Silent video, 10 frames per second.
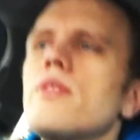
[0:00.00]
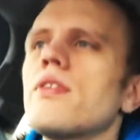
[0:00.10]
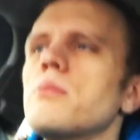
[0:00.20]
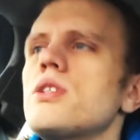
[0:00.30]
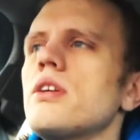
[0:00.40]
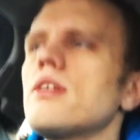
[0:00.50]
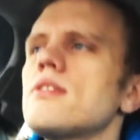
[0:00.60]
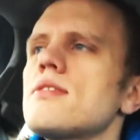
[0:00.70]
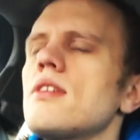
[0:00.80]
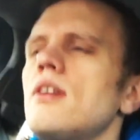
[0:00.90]
different
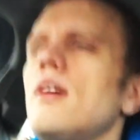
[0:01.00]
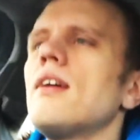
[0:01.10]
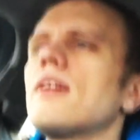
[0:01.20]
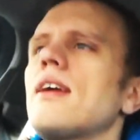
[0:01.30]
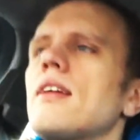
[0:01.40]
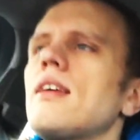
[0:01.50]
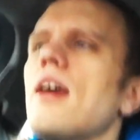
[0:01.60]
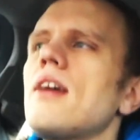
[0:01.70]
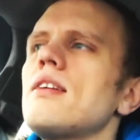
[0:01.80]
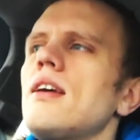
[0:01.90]
machines can
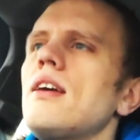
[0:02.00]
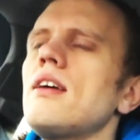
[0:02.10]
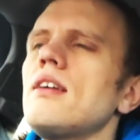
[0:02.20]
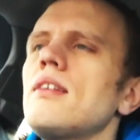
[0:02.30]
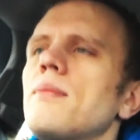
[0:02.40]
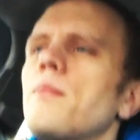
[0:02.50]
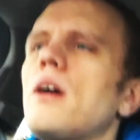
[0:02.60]
get a